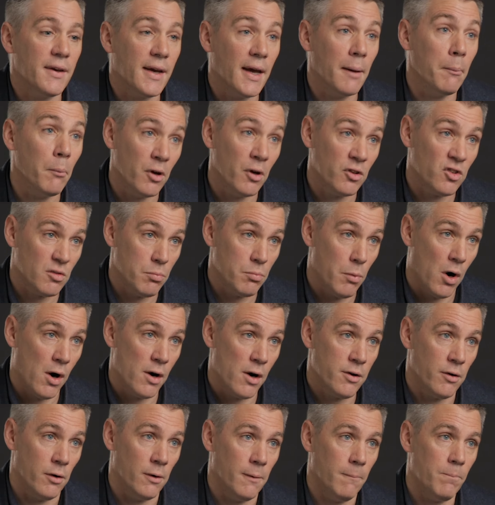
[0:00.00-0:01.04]
to get much
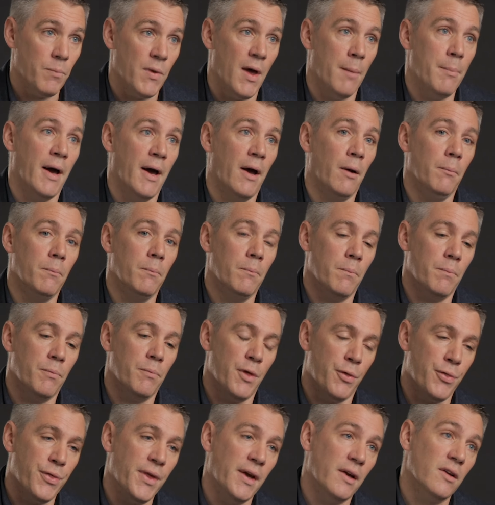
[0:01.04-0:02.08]
smarter about
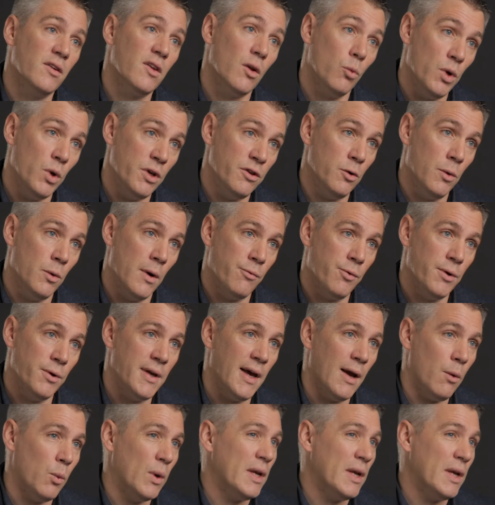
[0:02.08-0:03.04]
the things that we do every day.